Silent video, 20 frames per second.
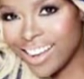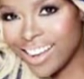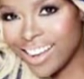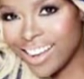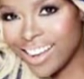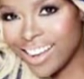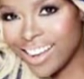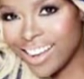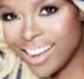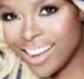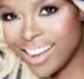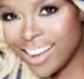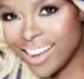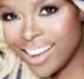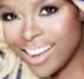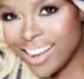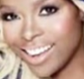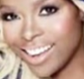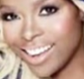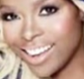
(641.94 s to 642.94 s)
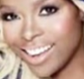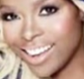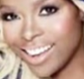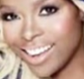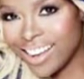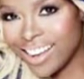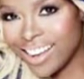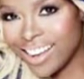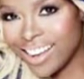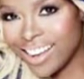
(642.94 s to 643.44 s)

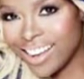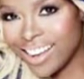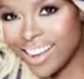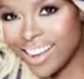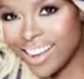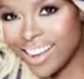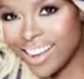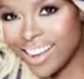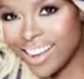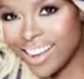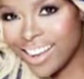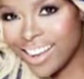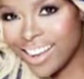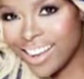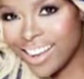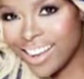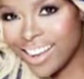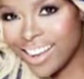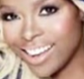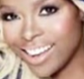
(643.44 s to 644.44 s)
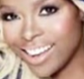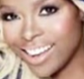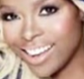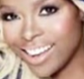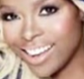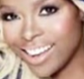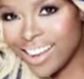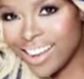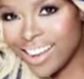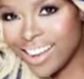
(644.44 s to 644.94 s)

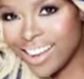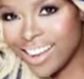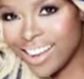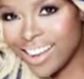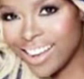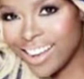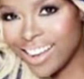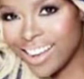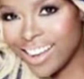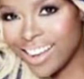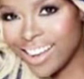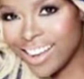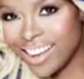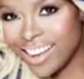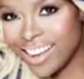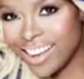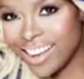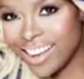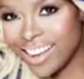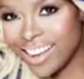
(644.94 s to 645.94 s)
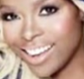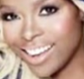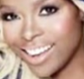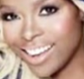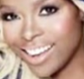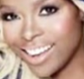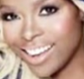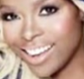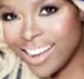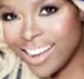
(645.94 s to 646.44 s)

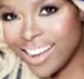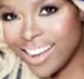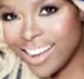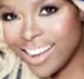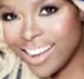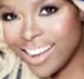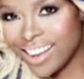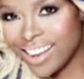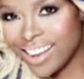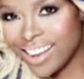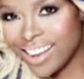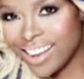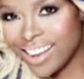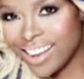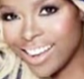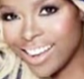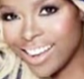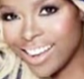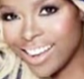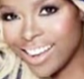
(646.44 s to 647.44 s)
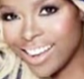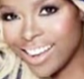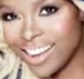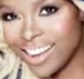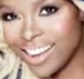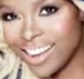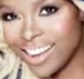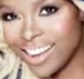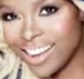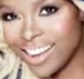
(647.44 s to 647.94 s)

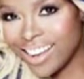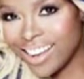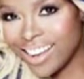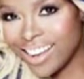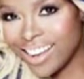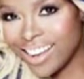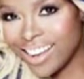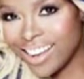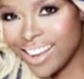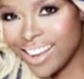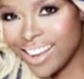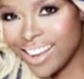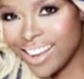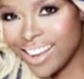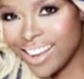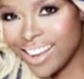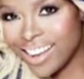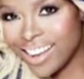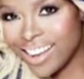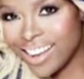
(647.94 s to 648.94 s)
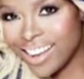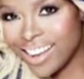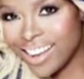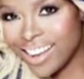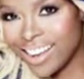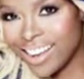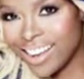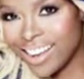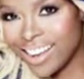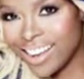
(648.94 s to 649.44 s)

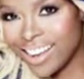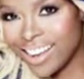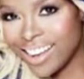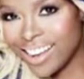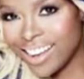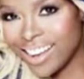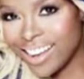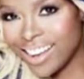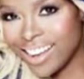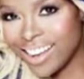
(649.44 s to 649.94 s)
The face doesn't move, so there is nothing to read.